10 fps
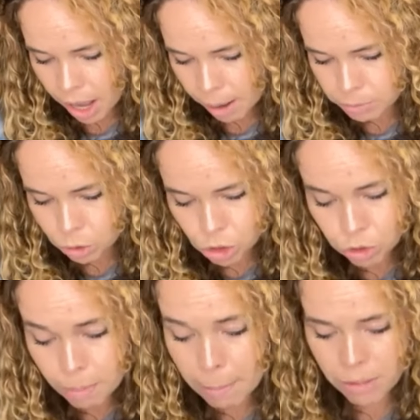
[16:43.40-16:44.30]
So just
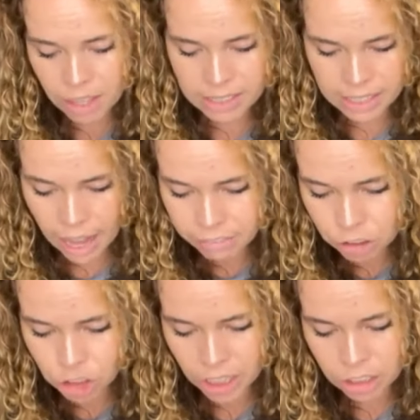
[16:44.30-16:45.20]
remember that it's ever
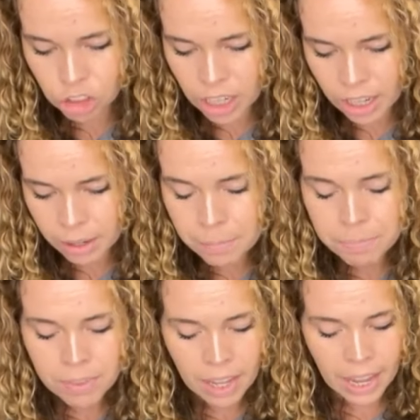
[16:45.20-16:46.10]
changing
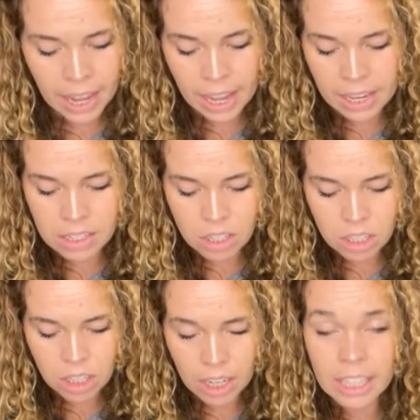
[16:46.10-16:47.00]
and
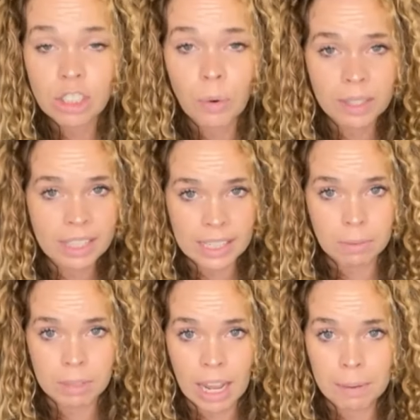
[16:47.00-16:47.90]
it's going to take
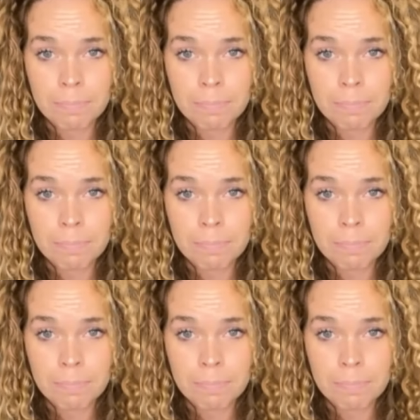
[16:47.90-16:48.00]
some time.